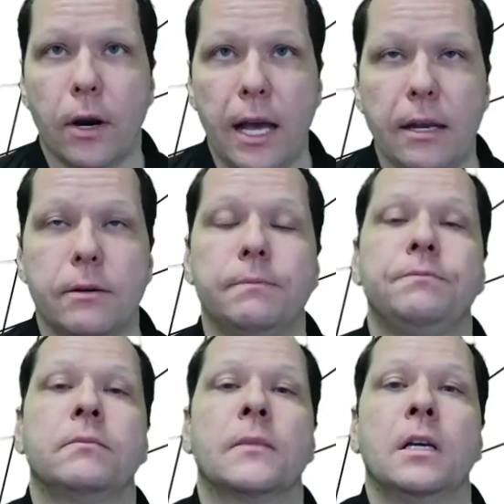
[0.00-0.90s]

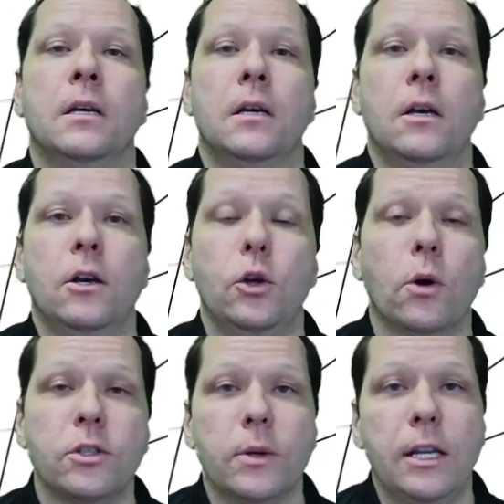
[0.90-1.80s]
end. You
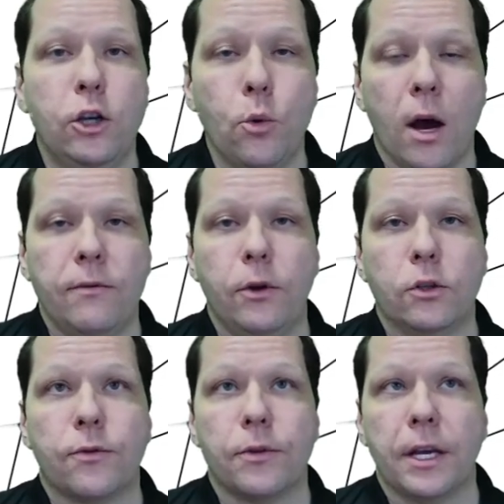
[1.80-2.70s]
also get UI
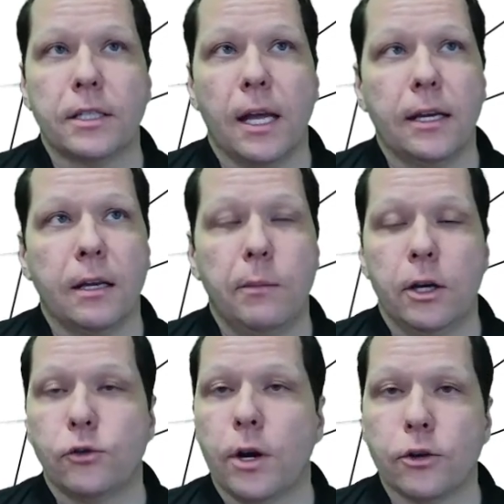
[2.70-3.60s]
views for things like
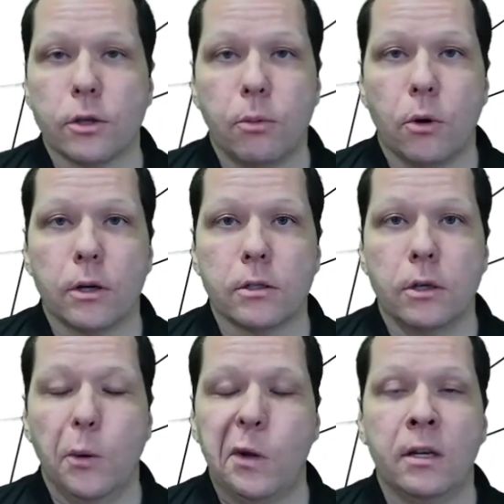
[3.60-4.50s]
administrator support. So
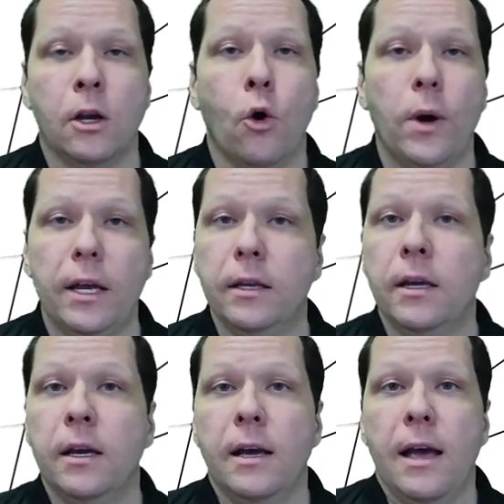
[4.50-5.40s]
you can go in
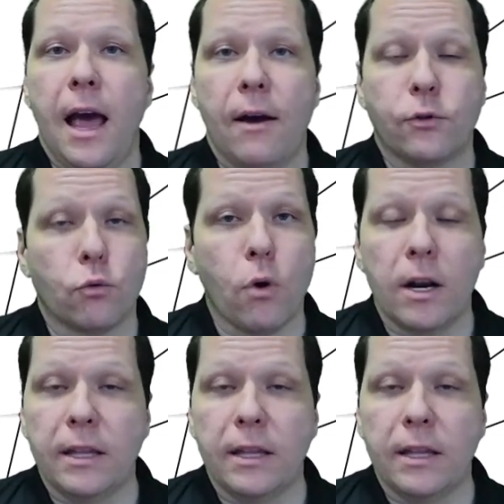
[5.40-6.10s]
after running the